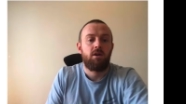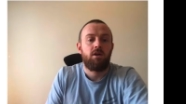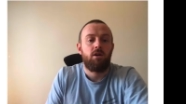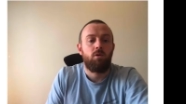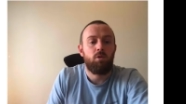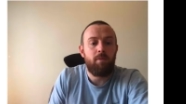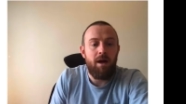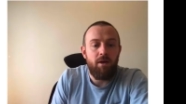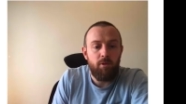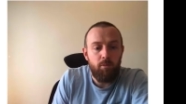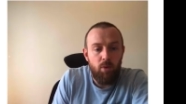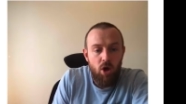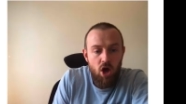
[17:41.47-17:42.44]
What about the
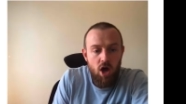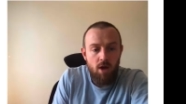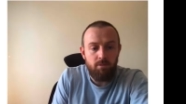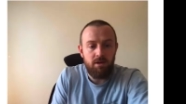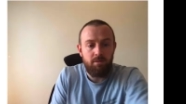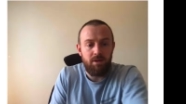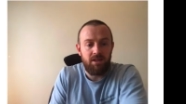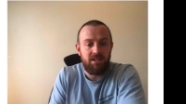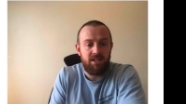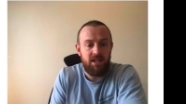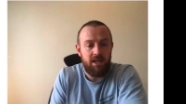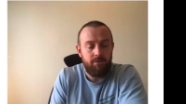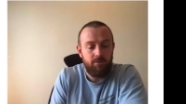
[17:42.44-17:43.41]

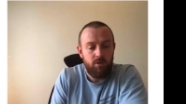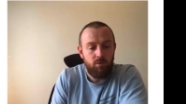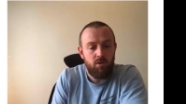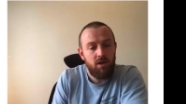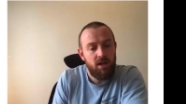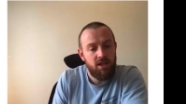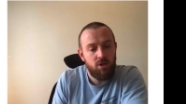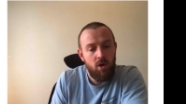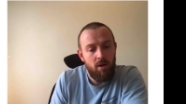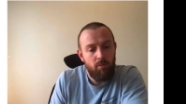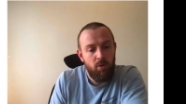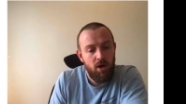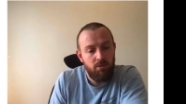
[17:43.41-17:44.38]
permeability? Well, it's
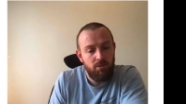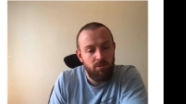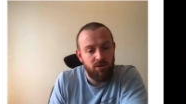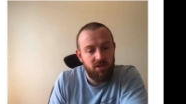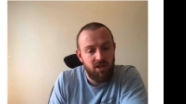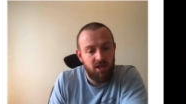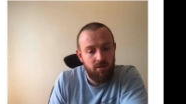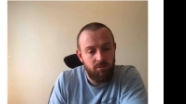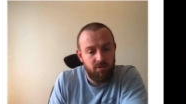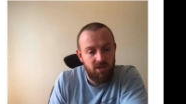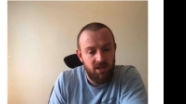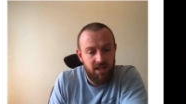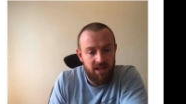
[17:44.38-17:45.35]
quite permeable
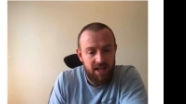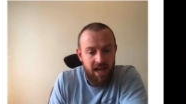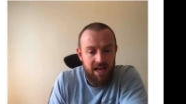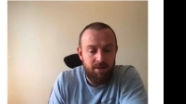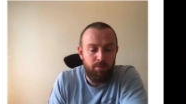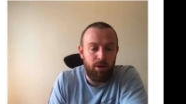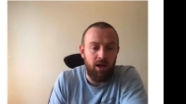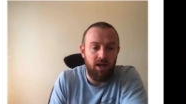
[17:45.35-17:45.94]
to K+,